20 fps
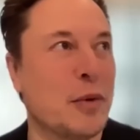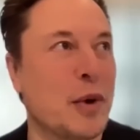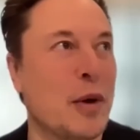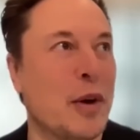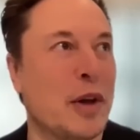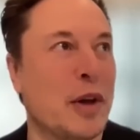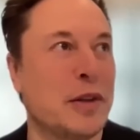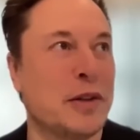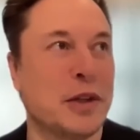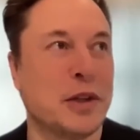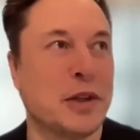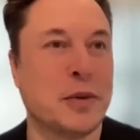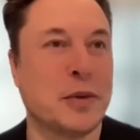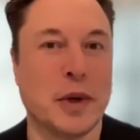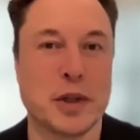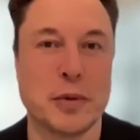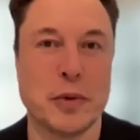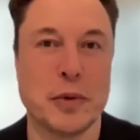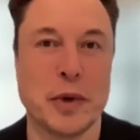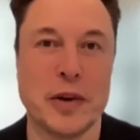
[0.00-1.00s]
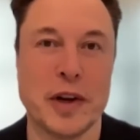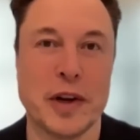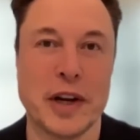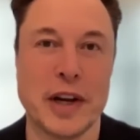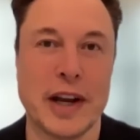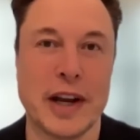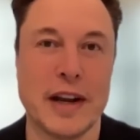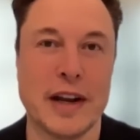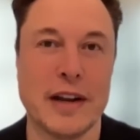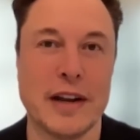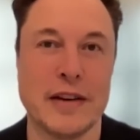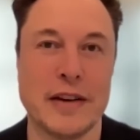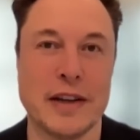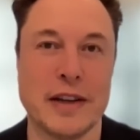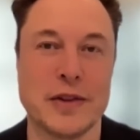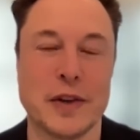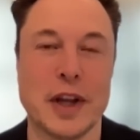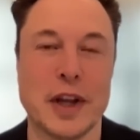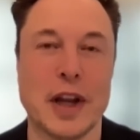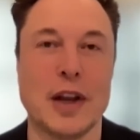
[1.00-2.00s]
a, a situation where you're going to get
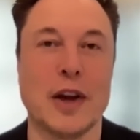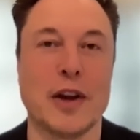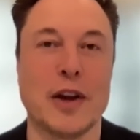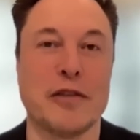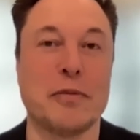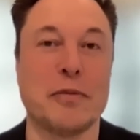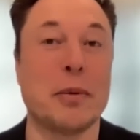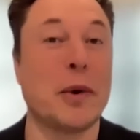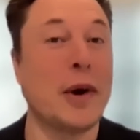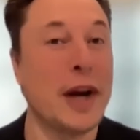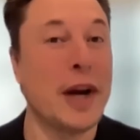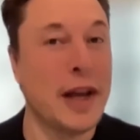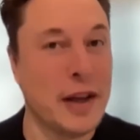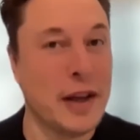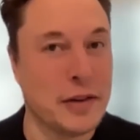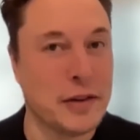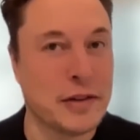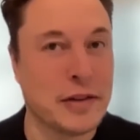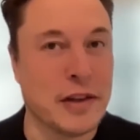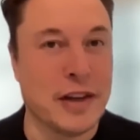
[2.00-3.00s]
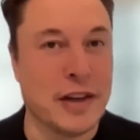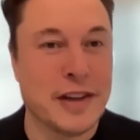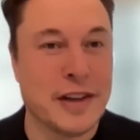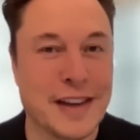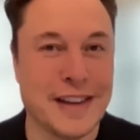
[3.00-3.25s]
necessarily a lot of praise.